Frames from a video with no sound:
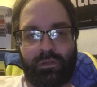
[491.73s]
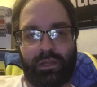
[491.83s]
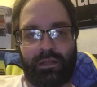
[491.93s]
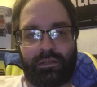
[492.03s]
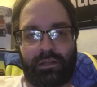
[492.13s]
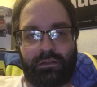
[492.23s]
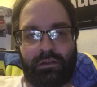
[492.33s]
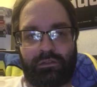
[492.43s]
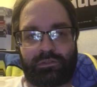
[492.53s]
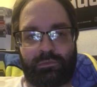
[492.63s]
Contact our
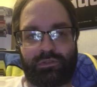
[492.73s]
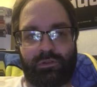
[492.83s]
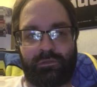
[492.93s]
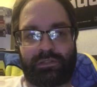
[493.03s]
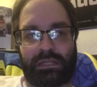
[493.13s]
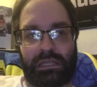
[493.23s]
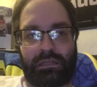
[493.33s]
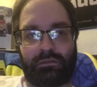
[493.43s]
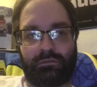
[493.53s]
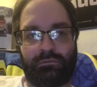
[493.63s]
customer service again.